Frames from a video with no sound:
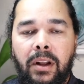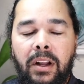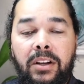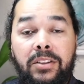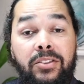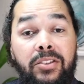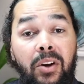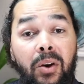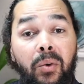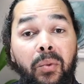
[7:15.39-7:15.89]

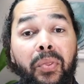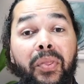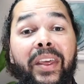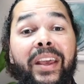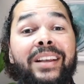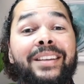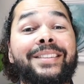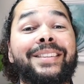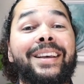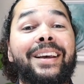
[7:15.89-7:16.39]
So
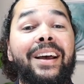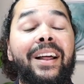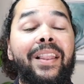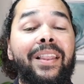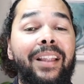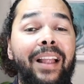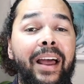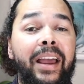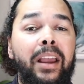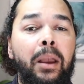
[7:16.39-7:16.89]
things
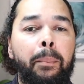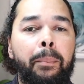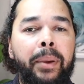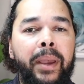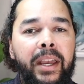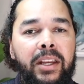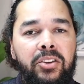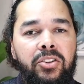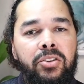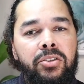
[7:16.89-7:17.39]
like
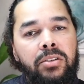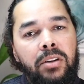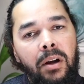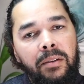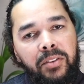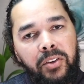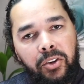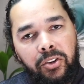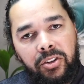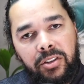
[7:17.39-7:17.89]
pictures
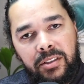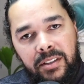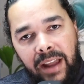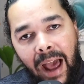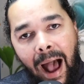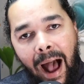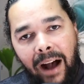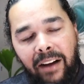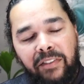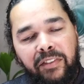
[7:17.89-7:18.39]
of your
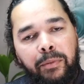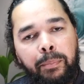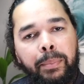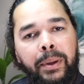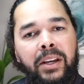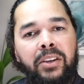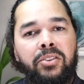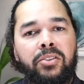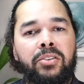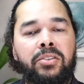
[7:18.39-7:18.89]
staff,
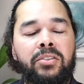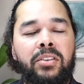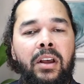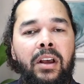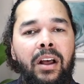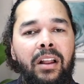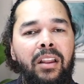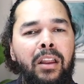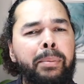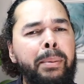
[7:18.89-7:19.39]
pictures,
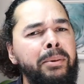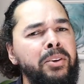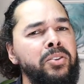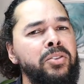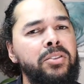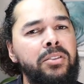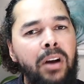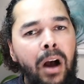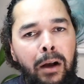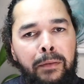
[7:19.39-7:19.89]
a lot of people
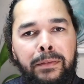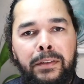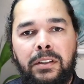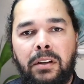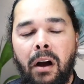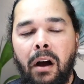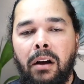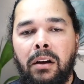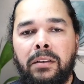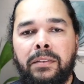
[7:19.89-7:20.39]
use stock
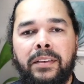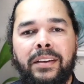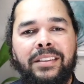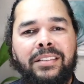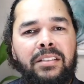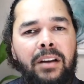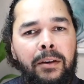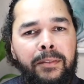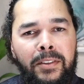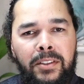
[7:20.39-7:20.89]
photography, and
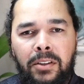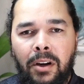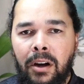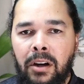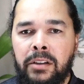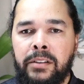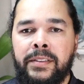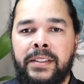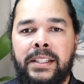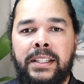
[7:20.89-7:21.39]
stock
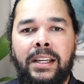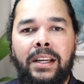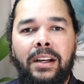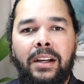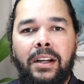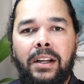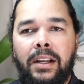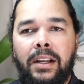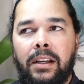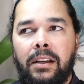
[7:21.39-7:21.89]
photography
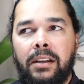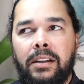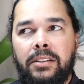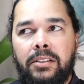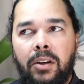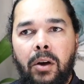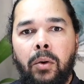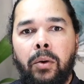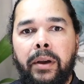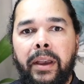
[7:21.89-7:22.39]

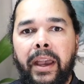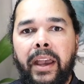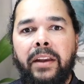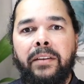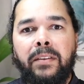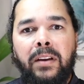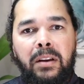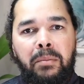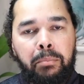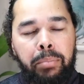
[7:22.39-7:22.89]
is
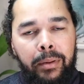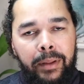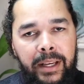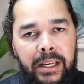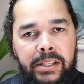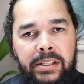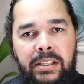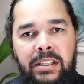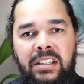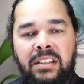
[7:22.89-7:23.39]
okay in
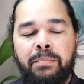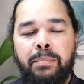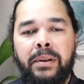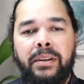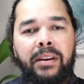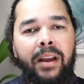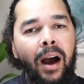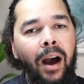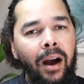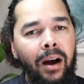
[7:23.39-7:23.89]
places,
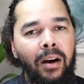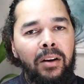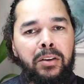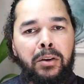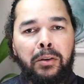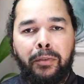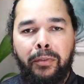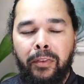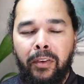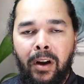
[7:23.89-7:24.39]
but not on
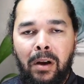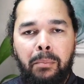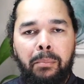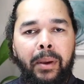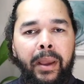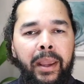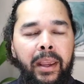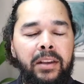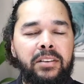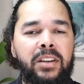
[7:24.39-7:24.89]
your front
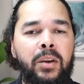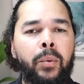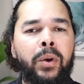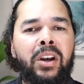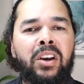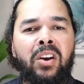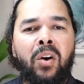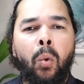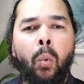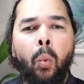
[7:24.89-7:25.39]
page. They
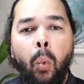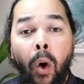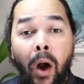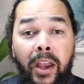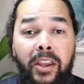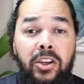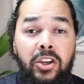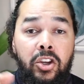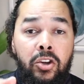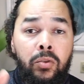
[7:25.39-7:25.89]
want to know
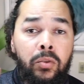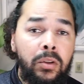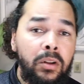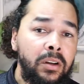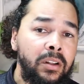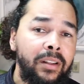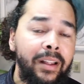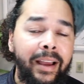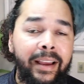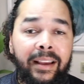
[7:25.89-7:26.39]
what you
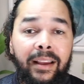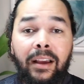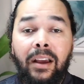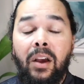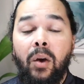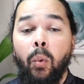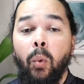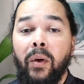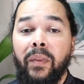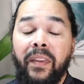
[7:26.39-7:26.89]
look like
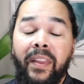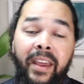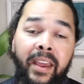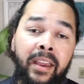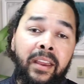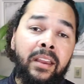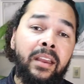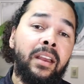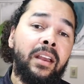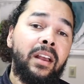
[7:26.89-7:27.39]
when
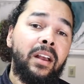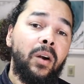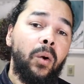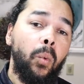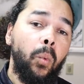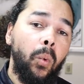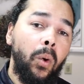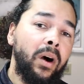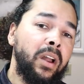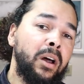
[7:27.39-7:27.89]
they
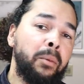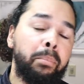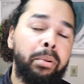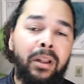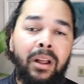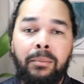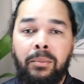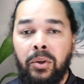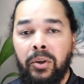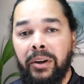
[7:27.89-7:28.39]
want a
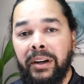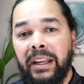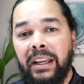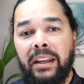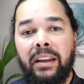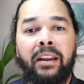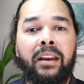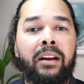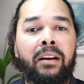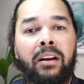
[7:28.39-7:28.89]
plumber or
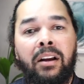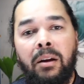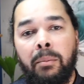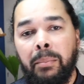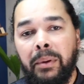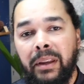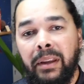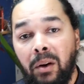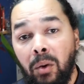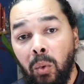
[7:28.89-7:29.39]
heating and air
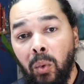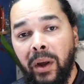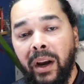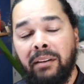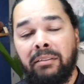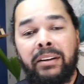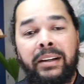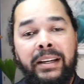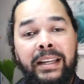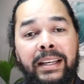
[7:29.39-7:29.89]
company or
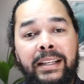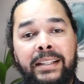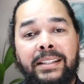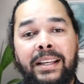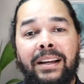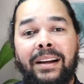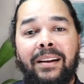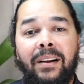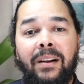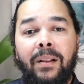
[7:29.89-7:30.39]
whatever it is.
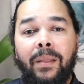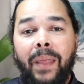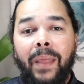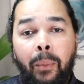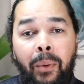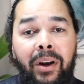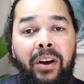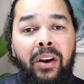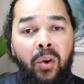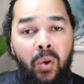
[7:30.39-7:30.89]
They
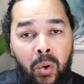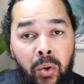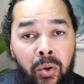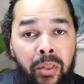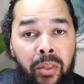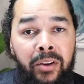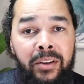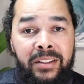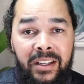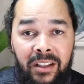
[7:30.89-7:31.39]
want to know who
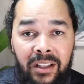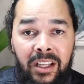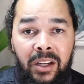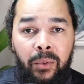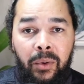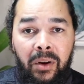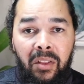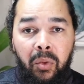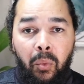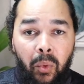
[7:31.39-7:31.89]
they're
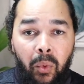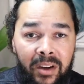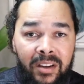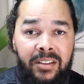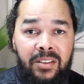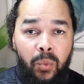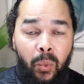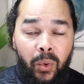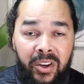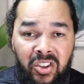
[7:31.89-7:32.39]
dealing with. What
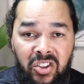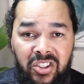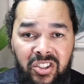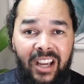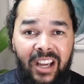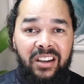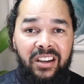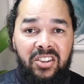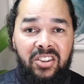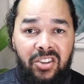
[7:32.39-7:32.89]
does your
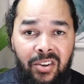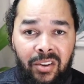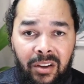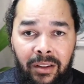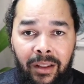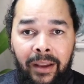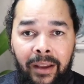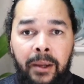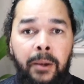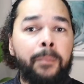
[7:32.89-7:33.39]
technician
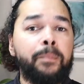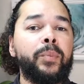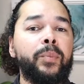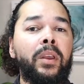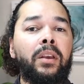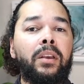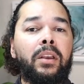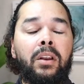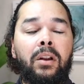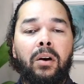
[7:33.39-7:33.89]
look like?
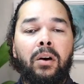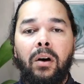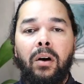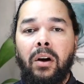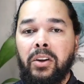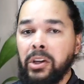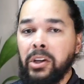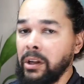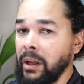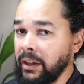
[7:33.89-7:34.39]

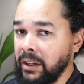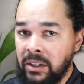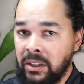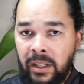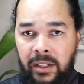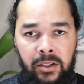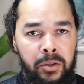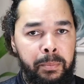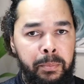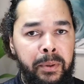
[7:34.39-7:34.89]
Are you
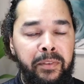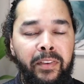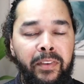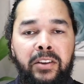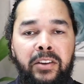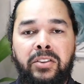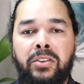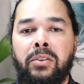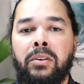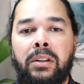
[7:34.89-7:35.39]
guys look
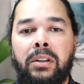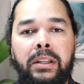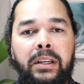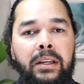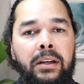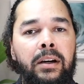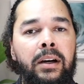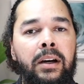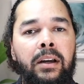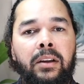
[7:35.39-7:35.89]
professional, clean
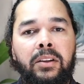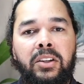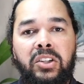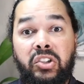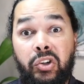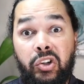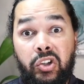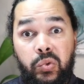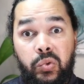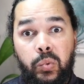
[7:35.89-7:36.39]
cut, you
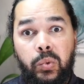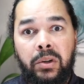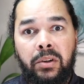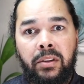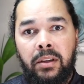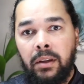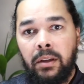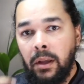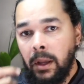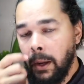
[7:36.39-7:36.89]

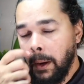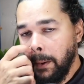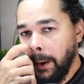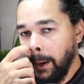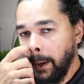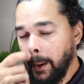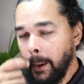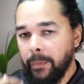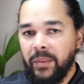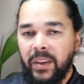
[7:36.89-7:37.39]
trustworthy,
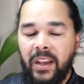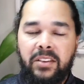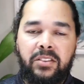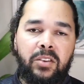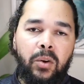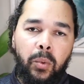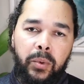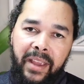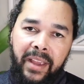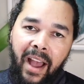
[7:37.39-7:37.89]
right? And
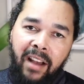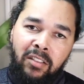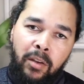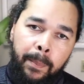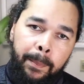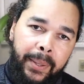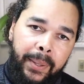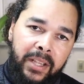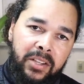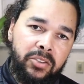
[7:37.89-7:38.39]
so when you have a
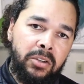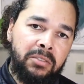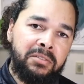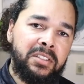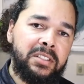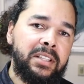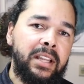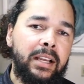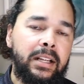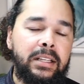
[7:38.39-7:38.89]
picture of
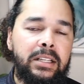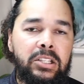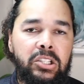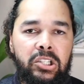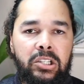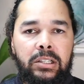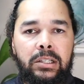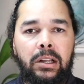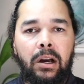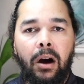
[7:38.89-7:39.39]
your
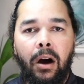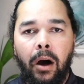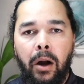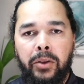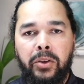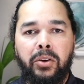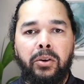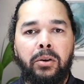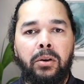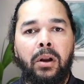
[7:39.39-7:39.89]
technician
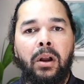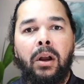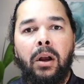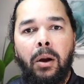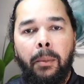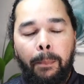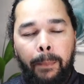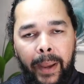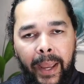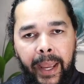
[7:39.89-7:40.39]
on your
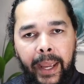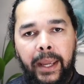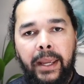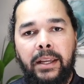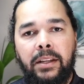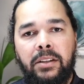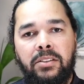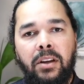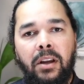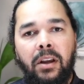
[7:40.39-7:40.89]

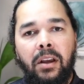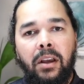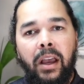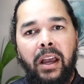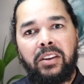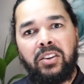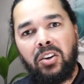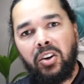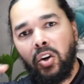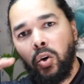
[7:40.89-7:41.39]
page
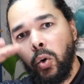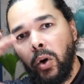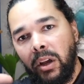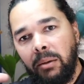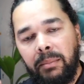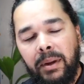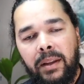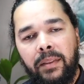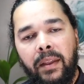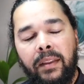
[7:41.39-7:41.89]
and your
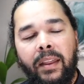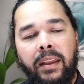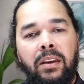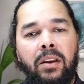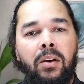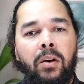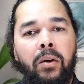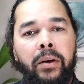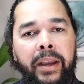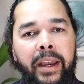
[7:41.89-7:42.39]
equipment, then they
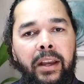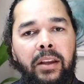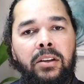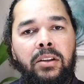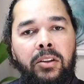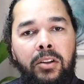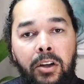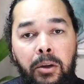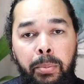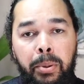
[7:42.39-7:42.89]
know, okay,
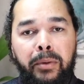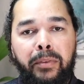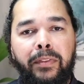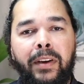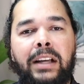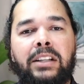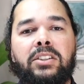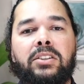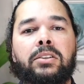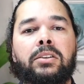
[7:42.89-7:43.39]
you look
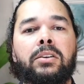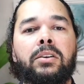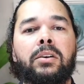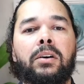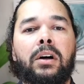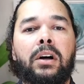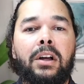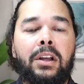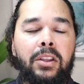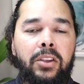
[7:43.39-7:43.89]

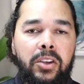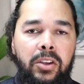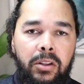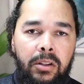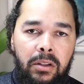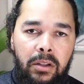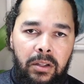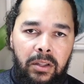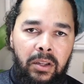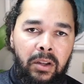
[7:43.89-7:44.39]
professional.
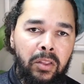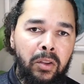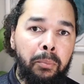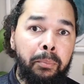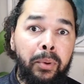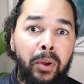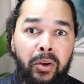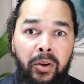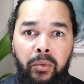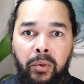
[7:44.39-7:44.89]
They're
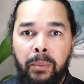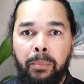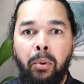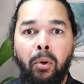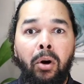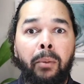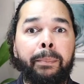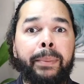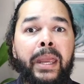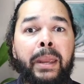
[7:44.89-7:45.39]
building
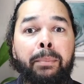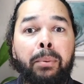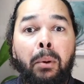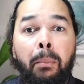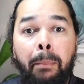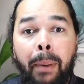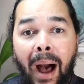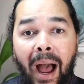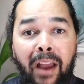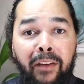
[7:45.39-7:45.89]
rapport. People
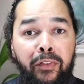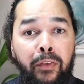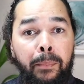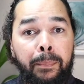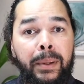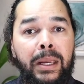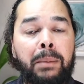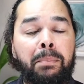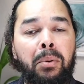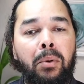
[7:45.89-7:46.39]
buy from
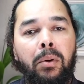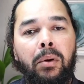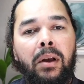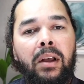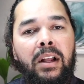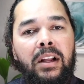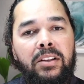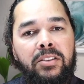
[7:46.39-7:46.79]
people.